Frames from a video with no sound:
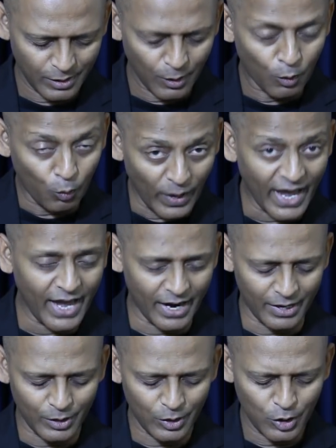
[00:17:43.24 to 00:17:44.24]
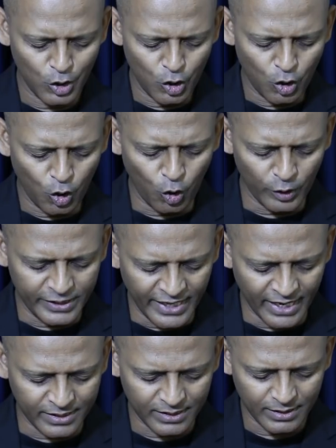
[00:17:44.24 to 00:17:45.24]
Where, O
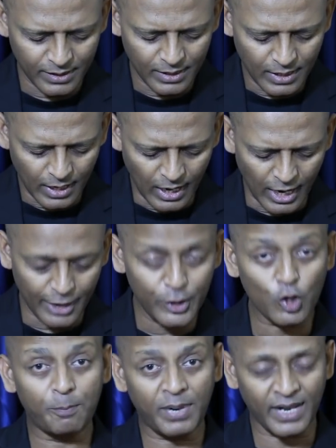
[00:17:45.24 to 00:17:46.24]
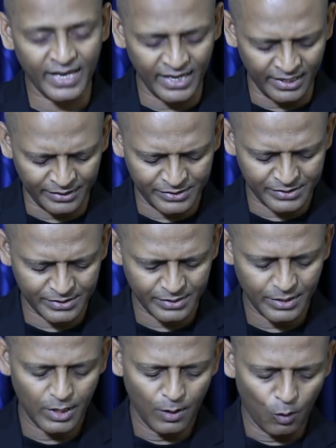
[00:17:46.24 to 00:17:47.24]
death, are your plagues?
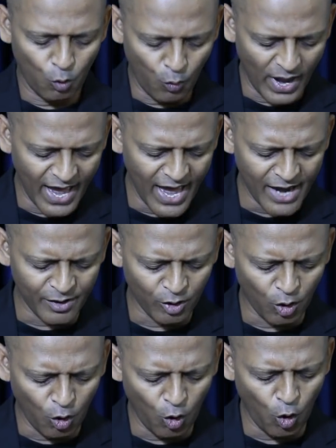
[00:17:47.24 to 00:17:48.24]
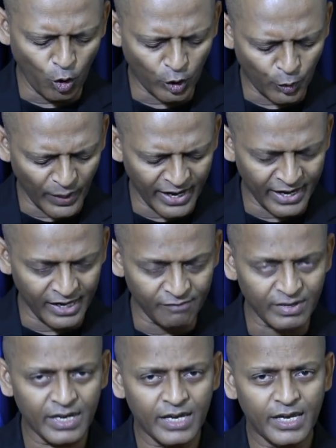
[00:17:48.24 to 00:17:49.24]
Where, O
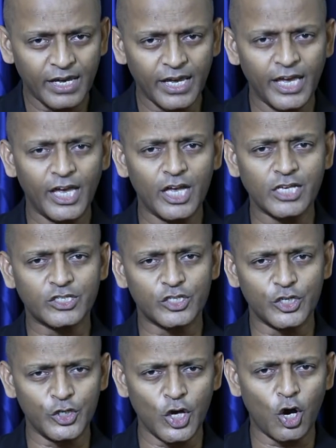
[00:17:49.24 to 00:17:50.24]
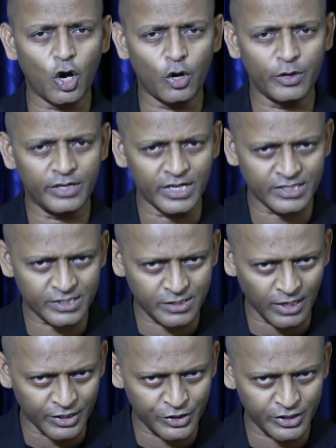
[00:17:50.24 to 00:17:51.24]
grave, is your
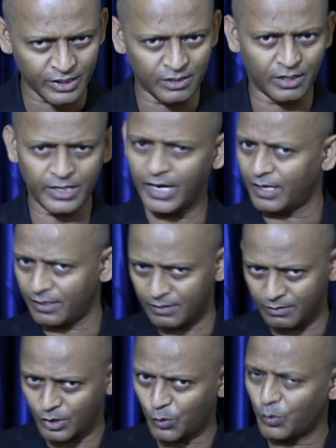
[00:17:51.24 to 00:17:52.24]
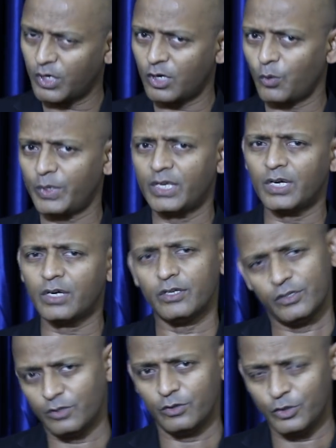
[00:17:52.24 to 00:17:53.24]
destruction?" Again, the word over here
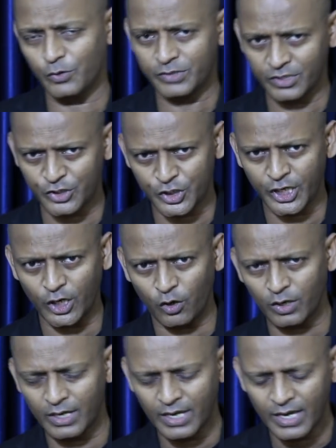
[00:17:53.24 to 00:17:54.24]
uses Sheol.